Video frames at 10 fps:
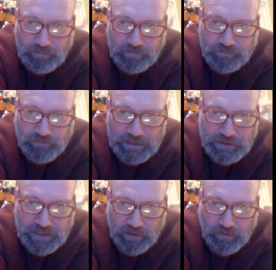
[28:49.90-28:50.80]

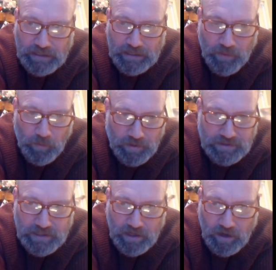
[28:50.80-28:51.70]
fleshed it out at the
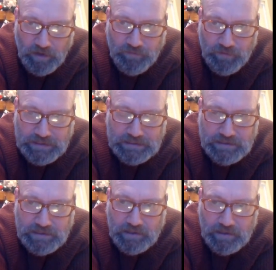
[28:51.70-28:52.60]
Wannsee
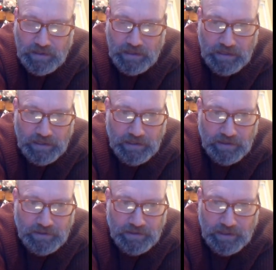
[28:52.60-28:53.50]
Conference,
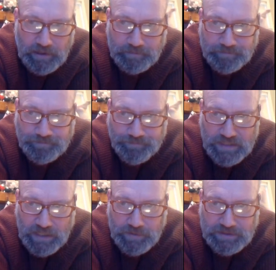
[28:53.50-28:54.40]
and
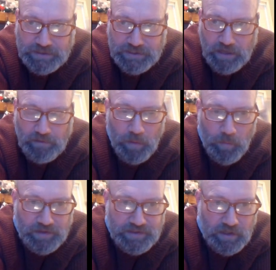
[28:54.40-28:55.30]
he was the chair of the
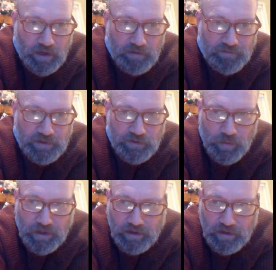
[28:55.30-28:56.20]
Wannsee Conference,
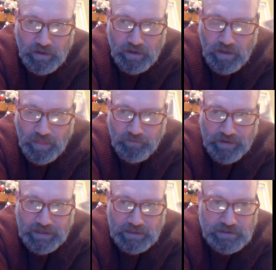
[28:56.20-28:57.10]
where the
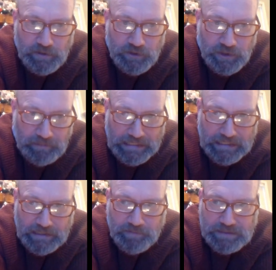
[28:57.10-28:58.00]
final solution,
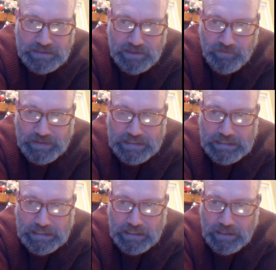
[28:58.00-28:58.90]
meaning
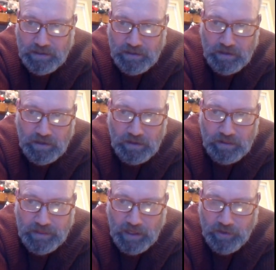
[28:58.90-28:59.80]
specifically
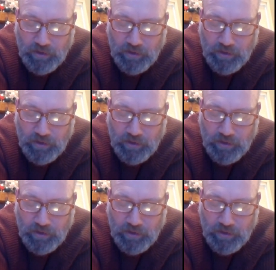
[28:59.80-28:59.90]
that